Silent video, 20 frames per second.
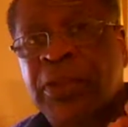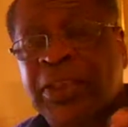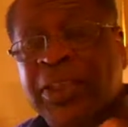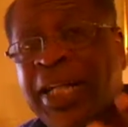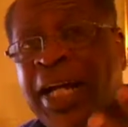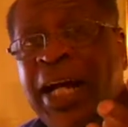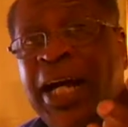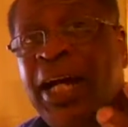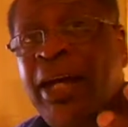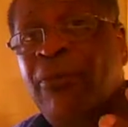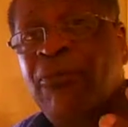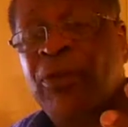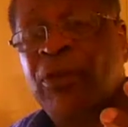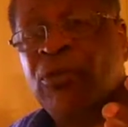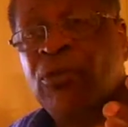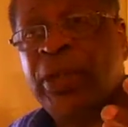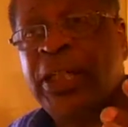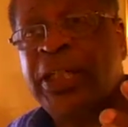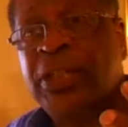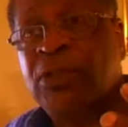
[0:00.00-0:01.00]
time
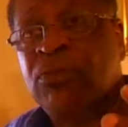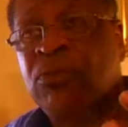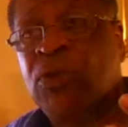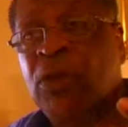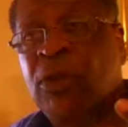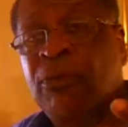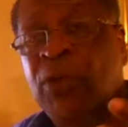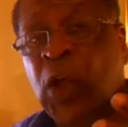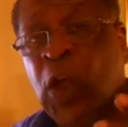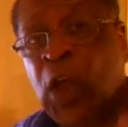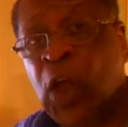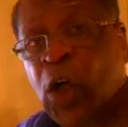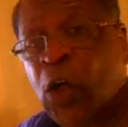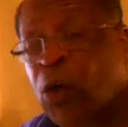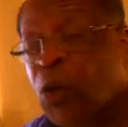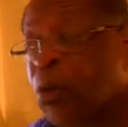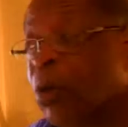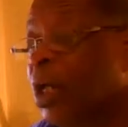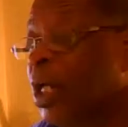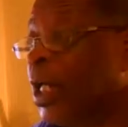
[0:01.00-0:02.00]
when rates were
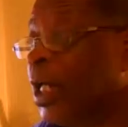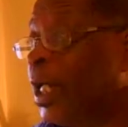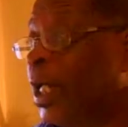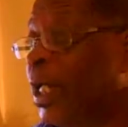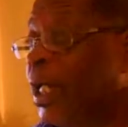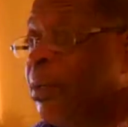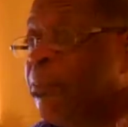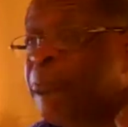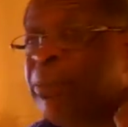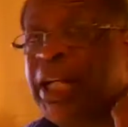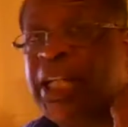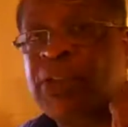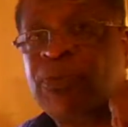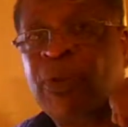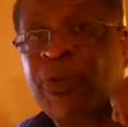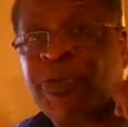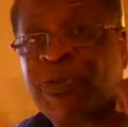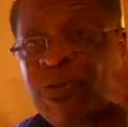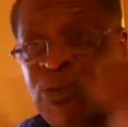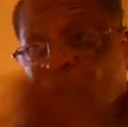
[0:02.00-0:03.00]
low and banks
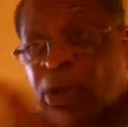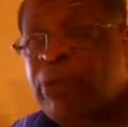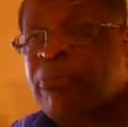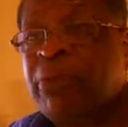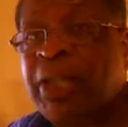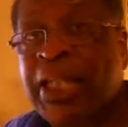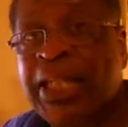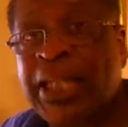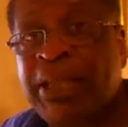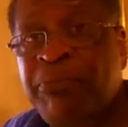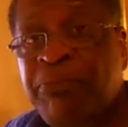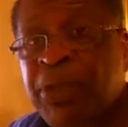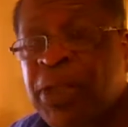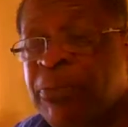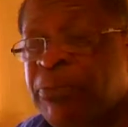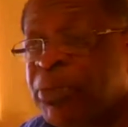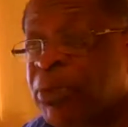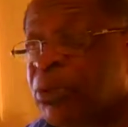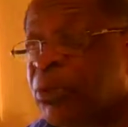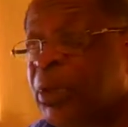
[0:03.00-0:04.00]
were throwing money at
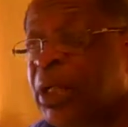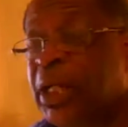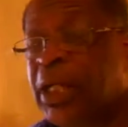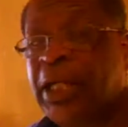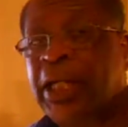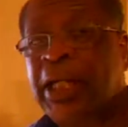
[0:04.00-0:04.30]
people,